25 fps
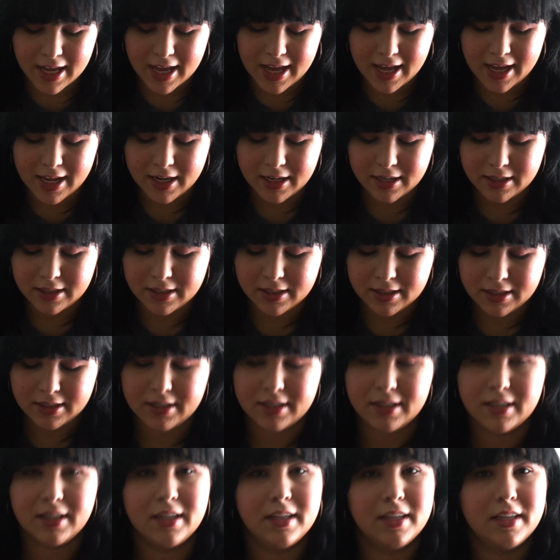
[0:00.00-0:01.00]
and
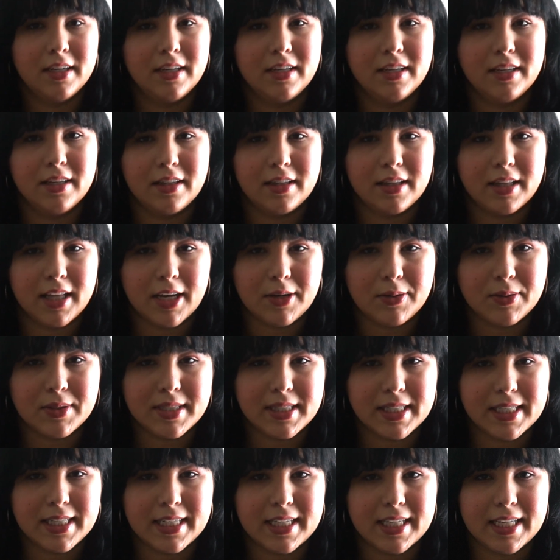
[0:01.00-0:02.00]
that
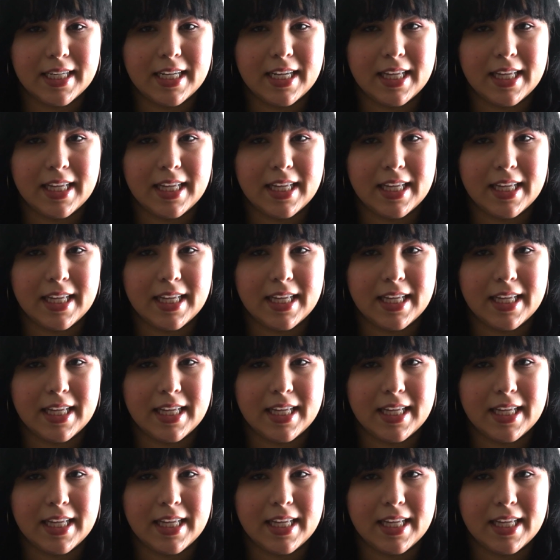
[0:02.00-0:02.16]
was it.